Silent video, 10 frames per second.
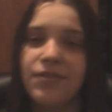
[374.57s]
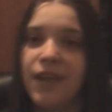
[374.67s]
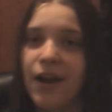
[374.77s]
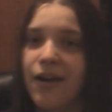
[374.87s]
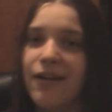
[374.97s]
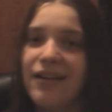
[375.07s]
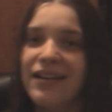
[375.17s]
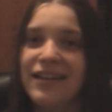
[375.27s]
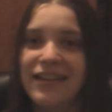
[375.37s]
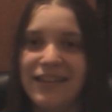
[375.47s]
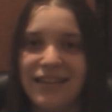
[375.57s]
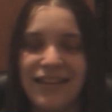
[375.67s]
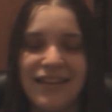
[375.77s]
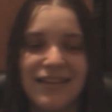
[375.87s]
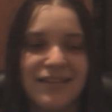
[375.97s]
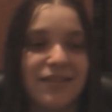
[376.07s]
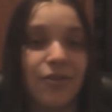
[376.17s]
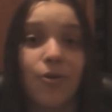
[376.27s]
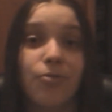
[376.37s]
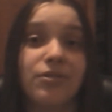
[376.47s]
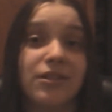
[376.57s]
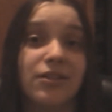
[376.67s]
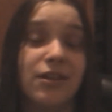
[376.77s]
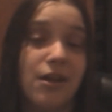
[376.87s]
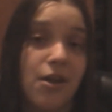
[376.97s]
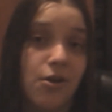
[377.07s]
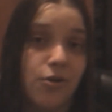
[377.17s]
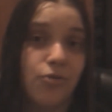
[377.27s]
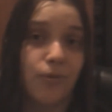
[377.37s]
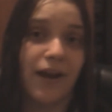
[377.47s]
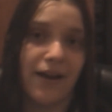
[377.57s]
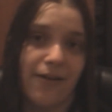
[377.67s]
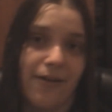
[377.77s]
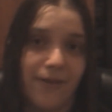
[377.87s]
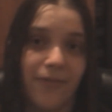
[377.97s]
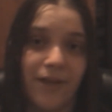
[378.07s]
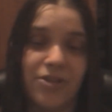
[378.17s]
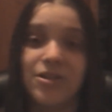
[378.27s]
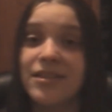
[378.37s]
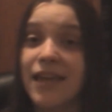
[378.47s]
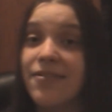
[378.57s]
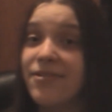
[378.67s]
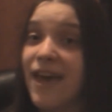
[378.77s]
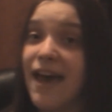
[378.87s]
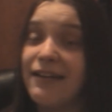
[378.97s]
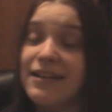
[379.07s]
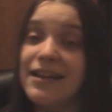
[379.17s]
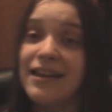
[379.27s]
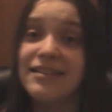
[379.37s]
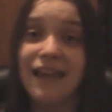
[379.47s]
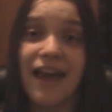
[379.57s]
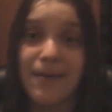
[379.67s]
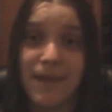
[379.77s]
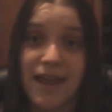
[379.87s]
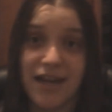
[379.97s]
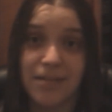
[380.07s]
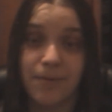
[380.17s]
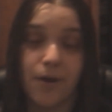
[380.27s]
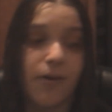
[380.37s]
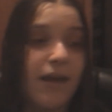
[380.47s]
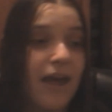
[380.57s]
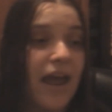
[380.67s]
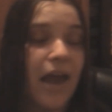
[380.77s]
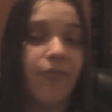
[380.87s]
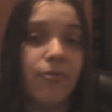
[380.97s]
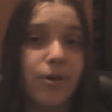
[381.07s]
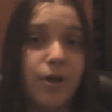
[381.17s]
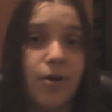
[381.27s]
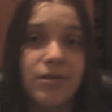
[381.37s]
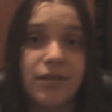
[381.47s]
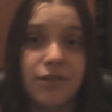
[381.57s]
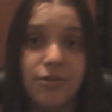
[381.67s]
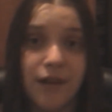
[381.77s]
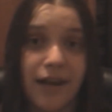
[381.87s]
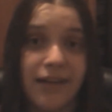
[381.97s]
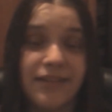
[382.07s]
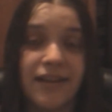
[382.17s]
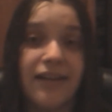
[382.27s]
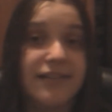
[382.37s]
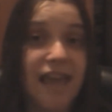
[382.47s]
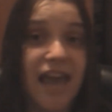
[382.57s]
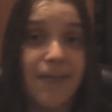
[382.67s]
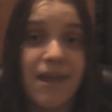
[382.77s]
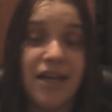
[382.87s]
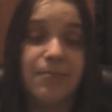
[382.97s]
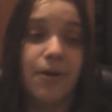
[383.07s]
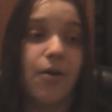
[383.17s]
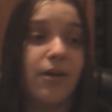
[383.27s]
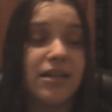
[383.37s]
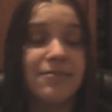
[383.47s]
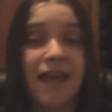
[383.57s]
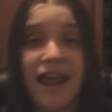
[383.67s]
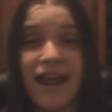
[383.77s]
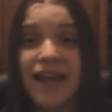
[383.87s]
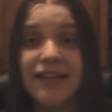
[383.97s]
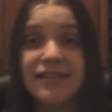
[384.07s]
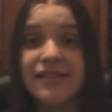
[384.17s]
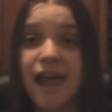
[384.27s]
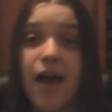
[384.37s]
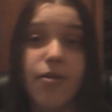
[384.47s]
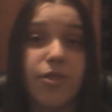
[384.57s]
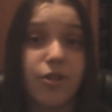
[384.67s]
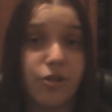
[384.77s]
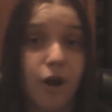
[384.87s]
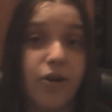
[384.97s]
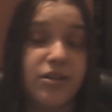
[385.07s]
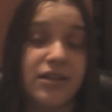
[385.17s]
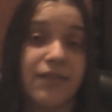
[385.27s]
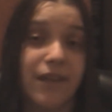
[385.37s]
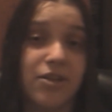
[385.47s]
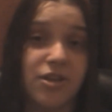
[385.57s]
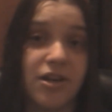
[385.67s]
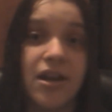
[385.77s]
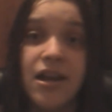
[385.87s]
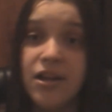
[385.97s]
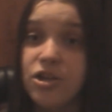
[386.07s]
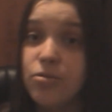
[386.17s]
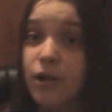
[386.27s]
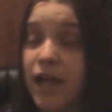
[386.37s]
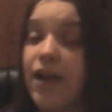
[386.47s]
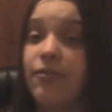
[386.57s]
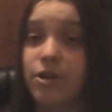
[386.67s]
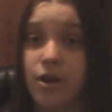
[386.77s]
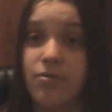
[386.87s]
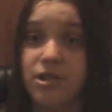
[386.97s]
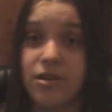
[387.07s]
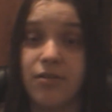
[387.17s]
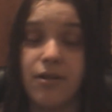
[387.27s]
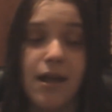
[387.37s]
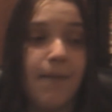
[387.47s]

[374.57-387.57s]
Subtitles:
there is the Golden Grail of conventions, and that is Anime Expo. Everyone knows in the United States, Anime Expo is hands down the largest convention you will ever go to.